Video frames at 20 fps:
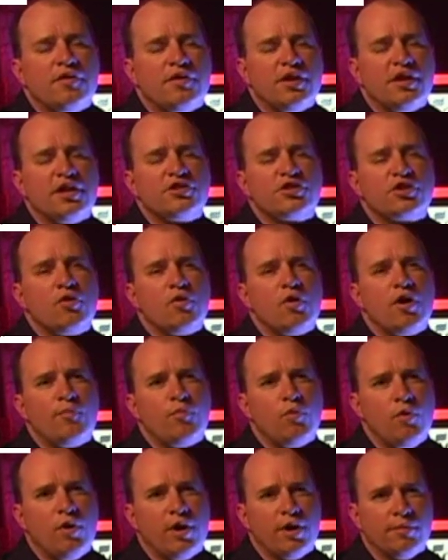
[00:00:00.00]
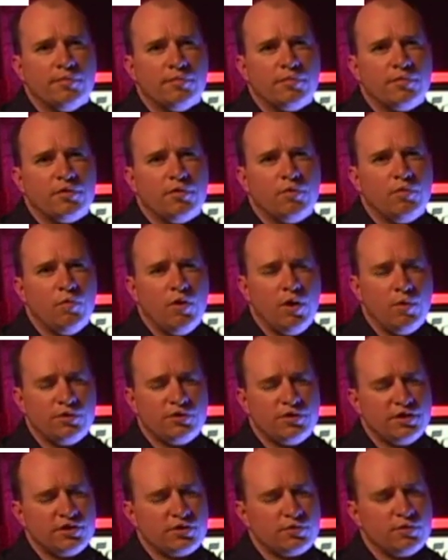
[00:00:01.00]
And then let's go up 1. What
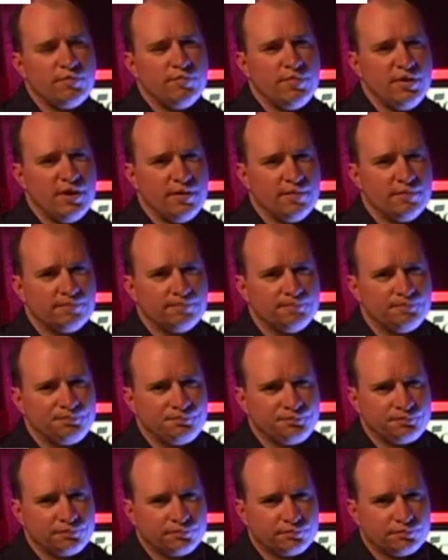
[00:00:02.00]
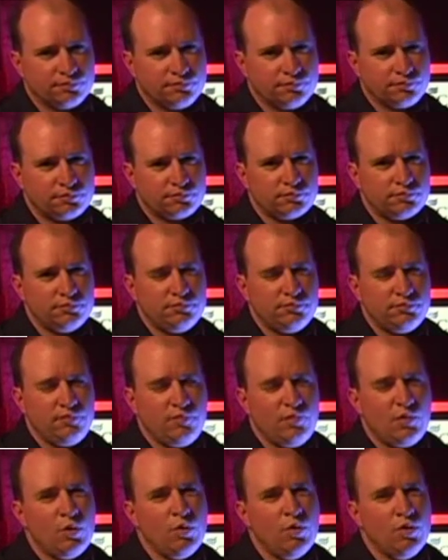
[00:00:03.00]
would this one be?
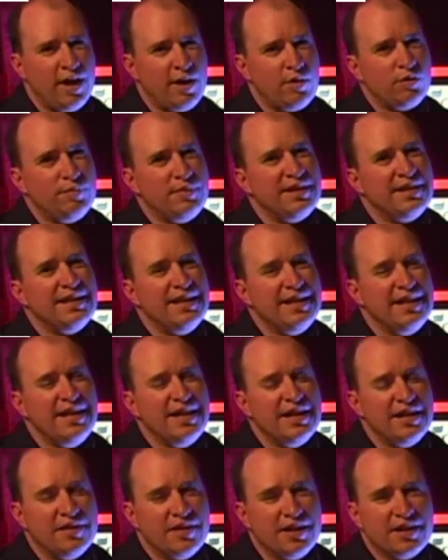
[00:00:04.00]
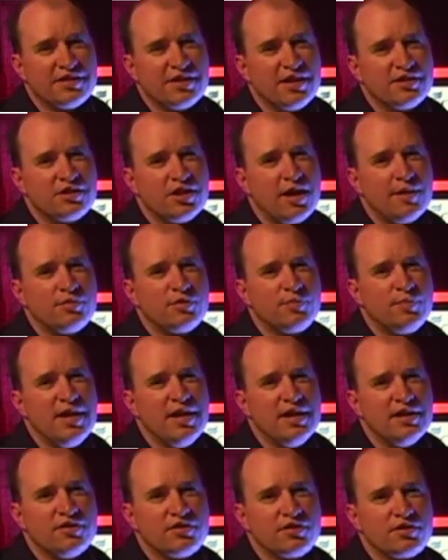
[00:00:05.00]
Well, that would be an E. That's that top
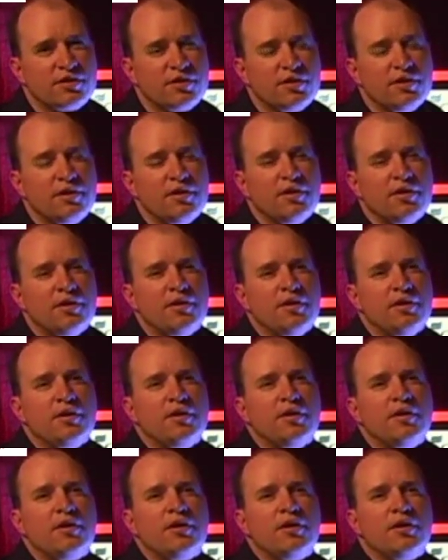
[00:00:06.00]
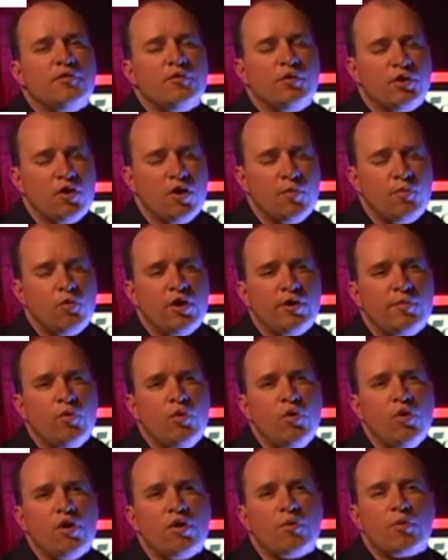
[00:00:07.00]
space. If we go up 1
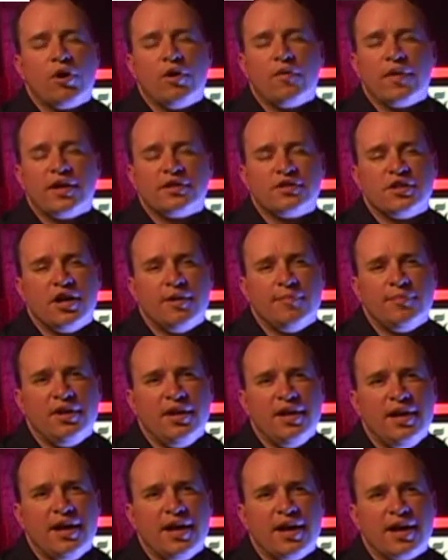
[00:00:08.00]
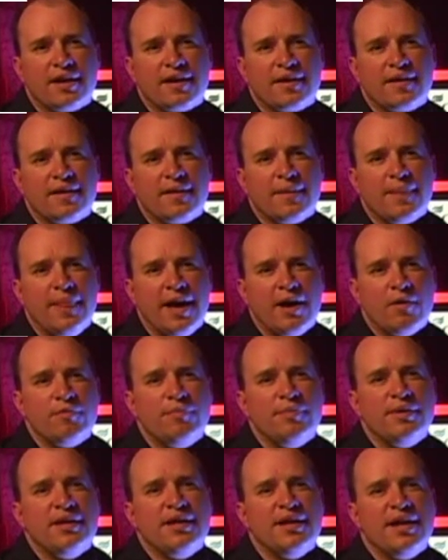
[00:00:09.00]
more, we're on that top line. That
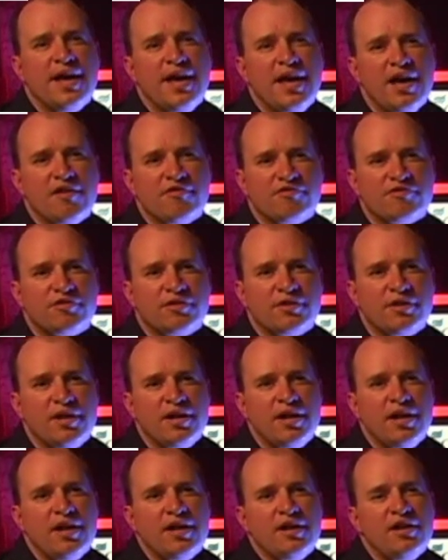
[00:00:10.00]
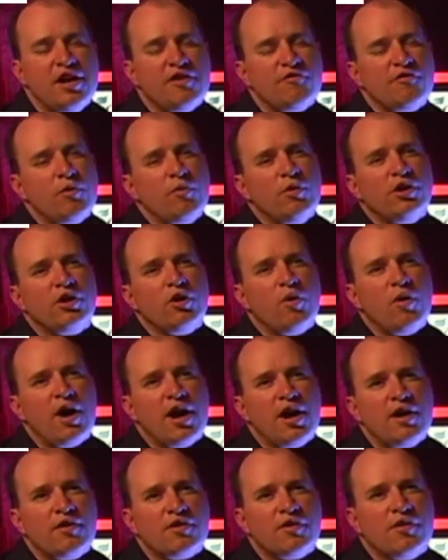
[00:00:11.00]
would be an F. Now, if I want to go
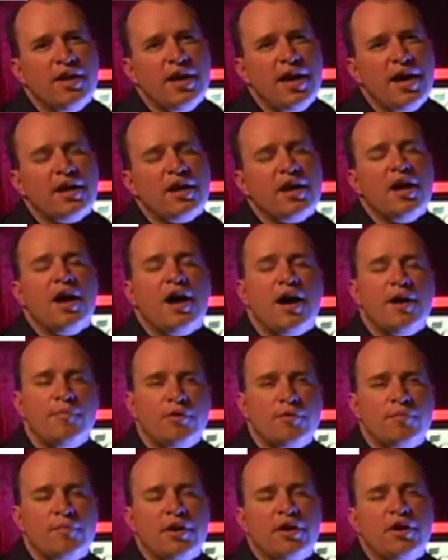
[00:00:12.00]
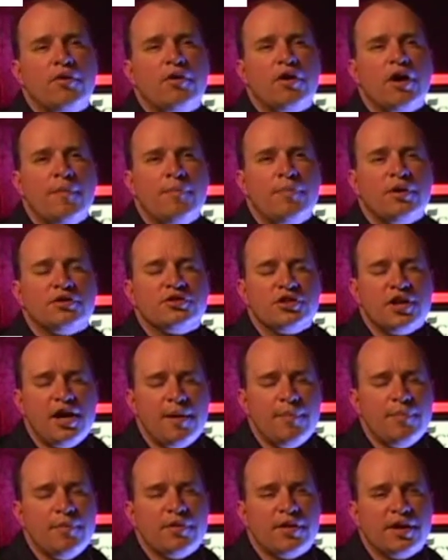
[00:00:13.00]
higher than that, I put my note up on
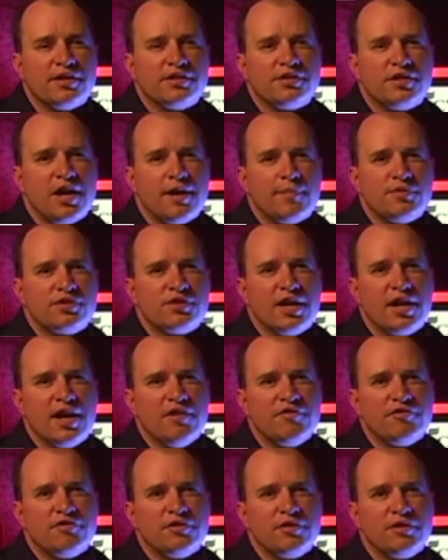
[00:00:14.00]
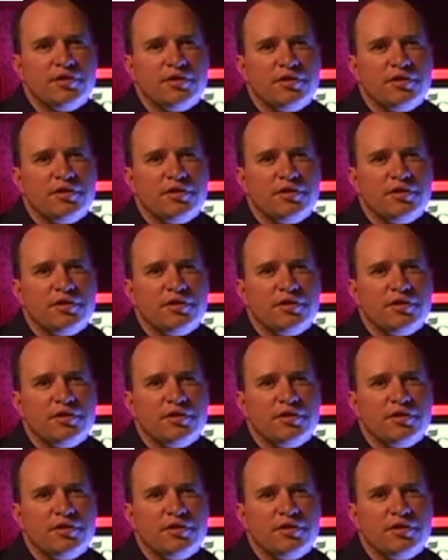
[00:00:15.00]
top of that top staff.